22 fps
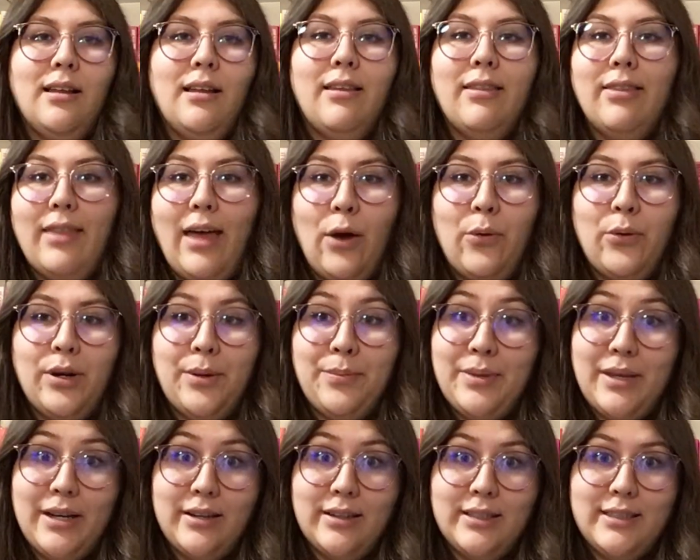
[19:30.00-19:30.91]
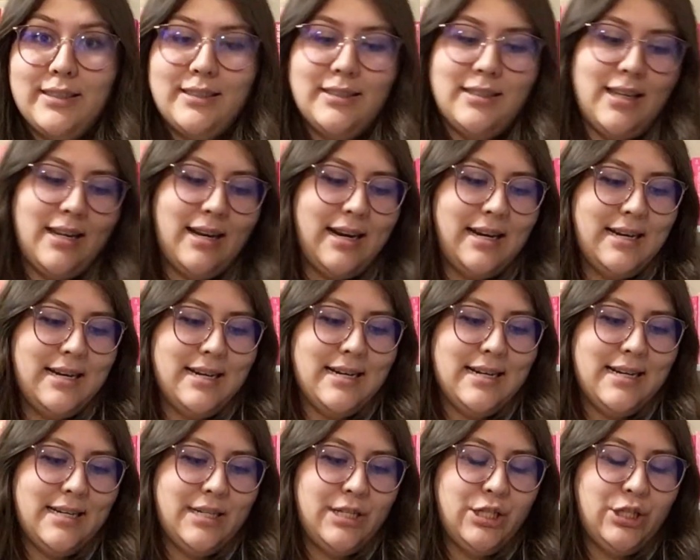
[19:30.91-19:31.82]
that one up there is that I didn't
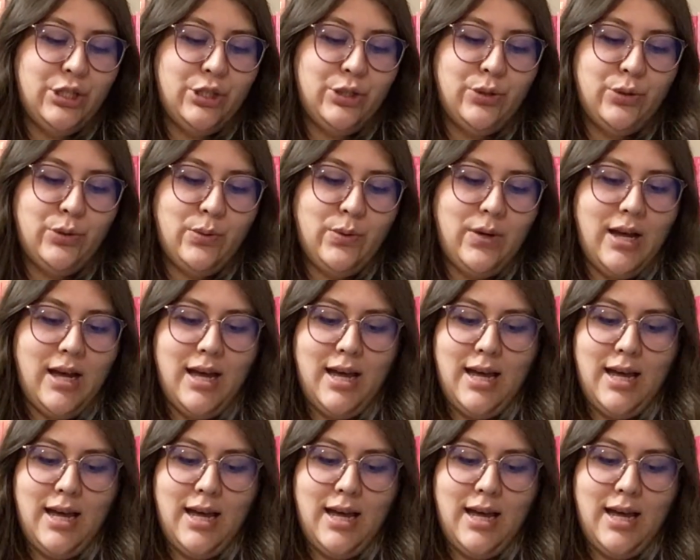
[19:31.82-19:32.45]
get to.